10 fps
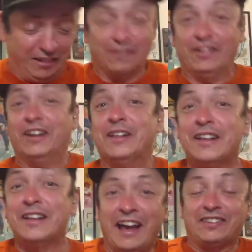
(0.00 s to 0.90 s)
oh, I love it.
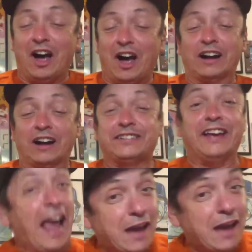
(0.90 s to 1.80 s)
It's
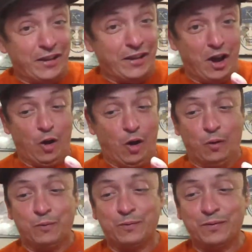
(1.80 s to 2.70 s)

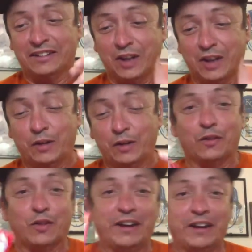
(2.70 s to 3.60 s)
Octavio
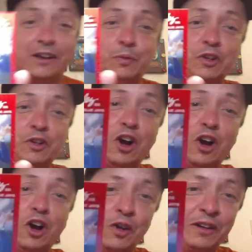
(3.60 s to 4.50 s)
Antonio Fernandez, but you can
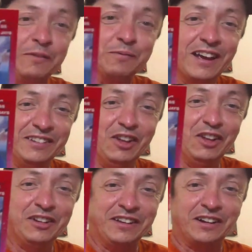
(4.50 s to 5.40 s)
call him Tony. It
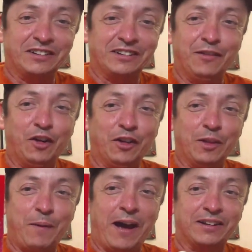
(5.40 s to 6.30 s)
literally says oh, Octavio on the
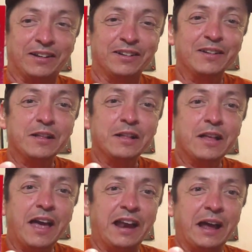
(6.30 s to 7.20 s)
back.
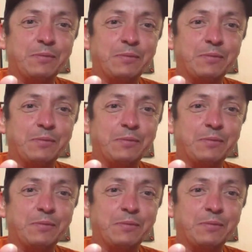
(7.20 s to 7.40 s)
Wow. And I